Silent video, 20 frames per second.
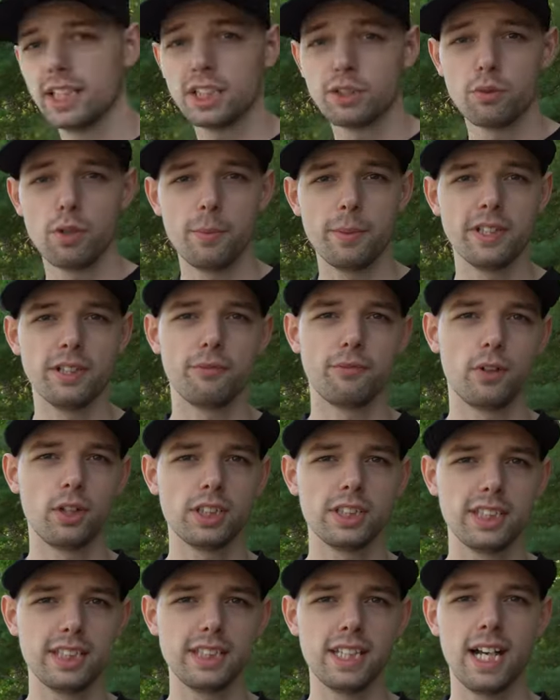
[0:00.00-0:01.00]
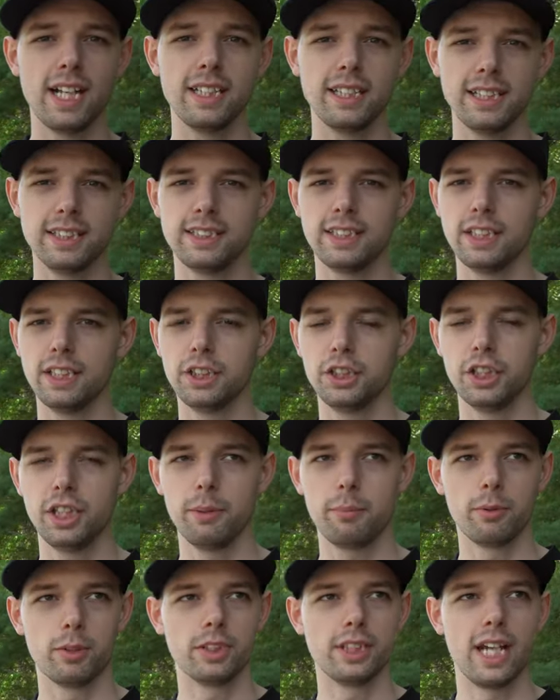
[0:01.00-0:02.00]
This would have been the first thing that I did to the
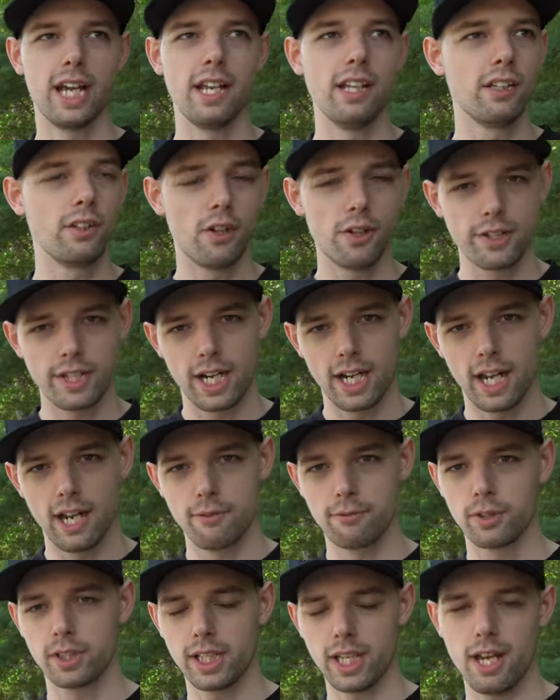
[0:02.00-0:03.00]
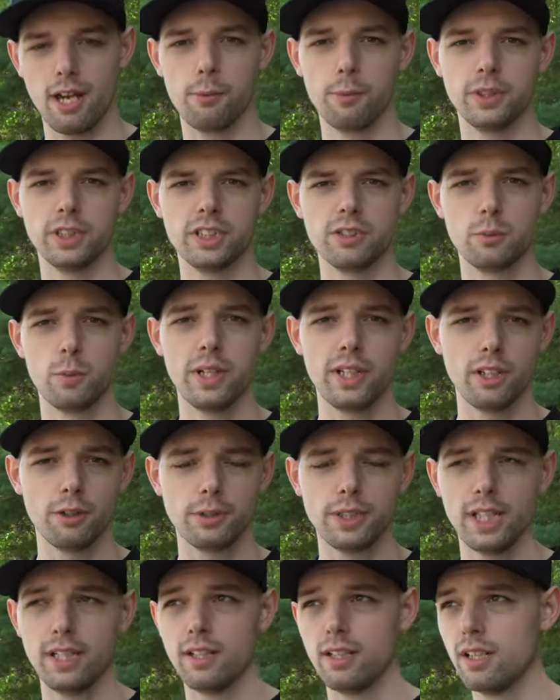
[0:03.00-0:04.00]
Jeep or to any car that I ever get, which is window
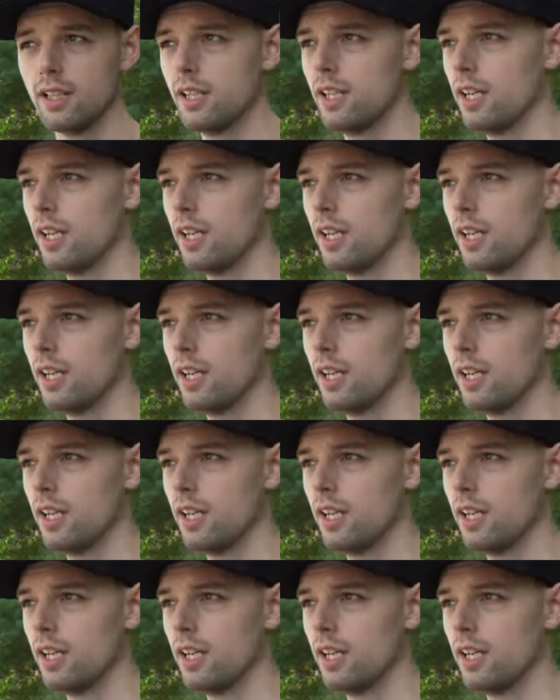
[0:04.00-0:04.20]
tint.